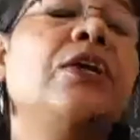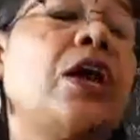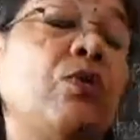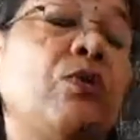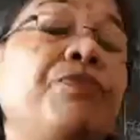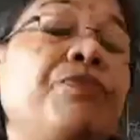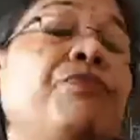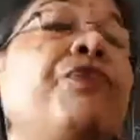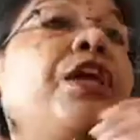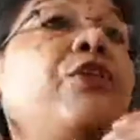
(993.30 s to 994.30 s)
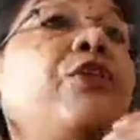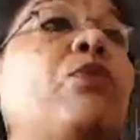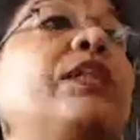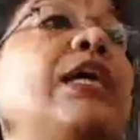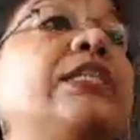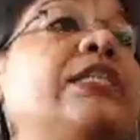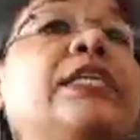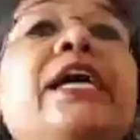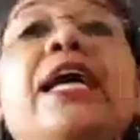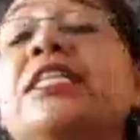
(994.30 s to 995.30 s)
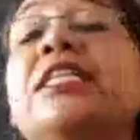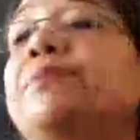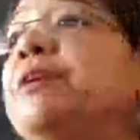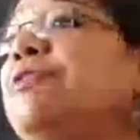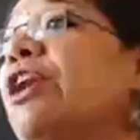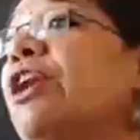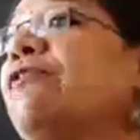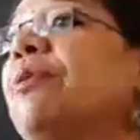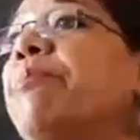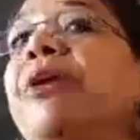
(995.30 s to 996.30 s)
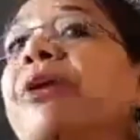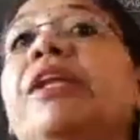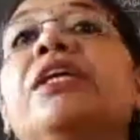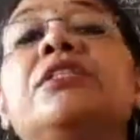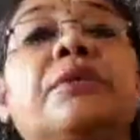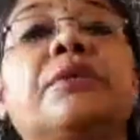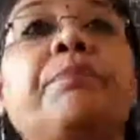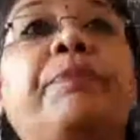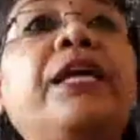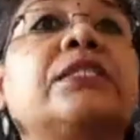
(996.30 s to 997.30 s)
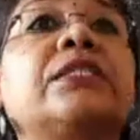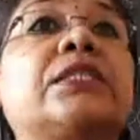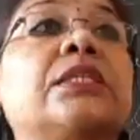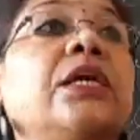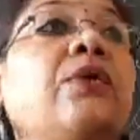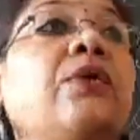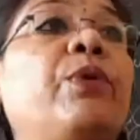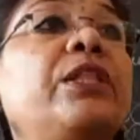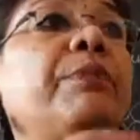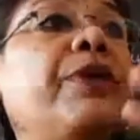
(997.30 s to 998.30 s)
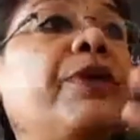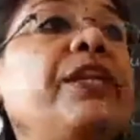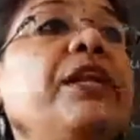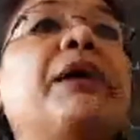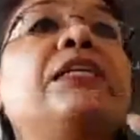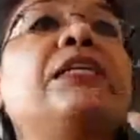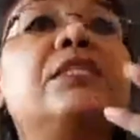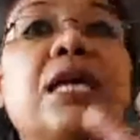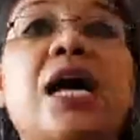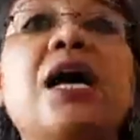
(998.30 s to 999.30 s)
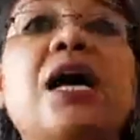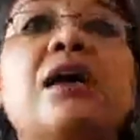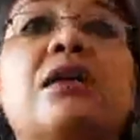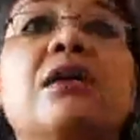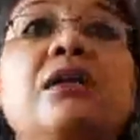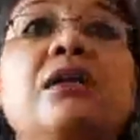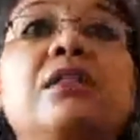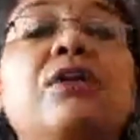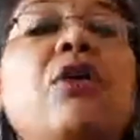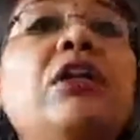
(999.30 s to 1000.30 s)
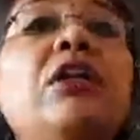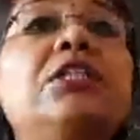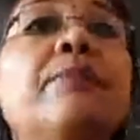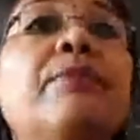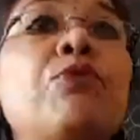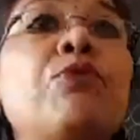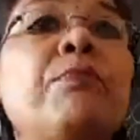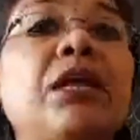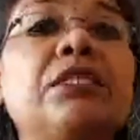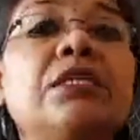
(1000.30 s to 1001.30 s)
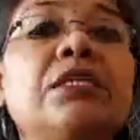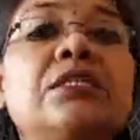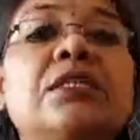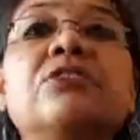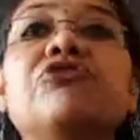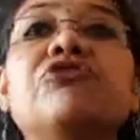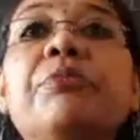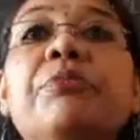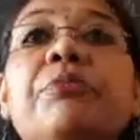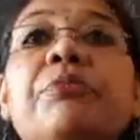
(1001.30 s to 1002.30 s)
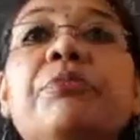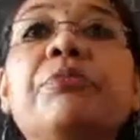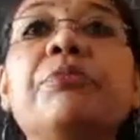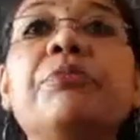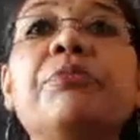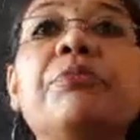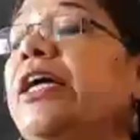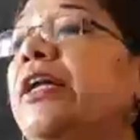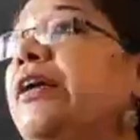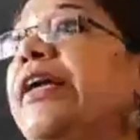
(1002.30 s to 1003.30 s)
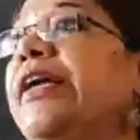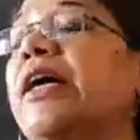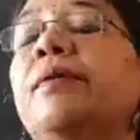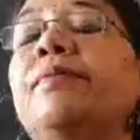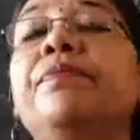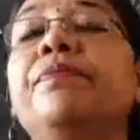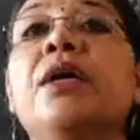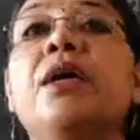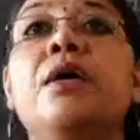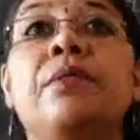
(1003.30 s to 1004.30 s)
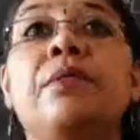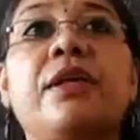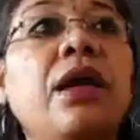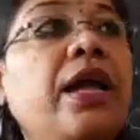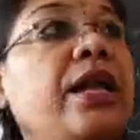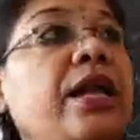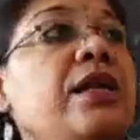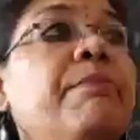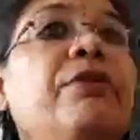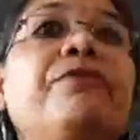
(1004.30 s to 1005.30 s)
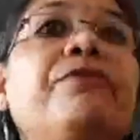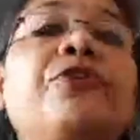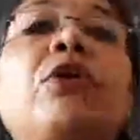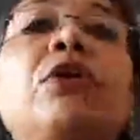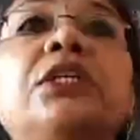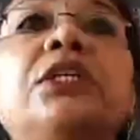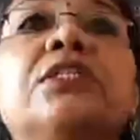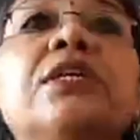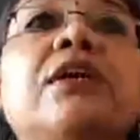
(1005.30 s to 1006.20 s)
Now, we know that India has been one of the brilliant place where the brilliant minds are. The knowledge about medicines is tremendously good in India. There are n number of doctors.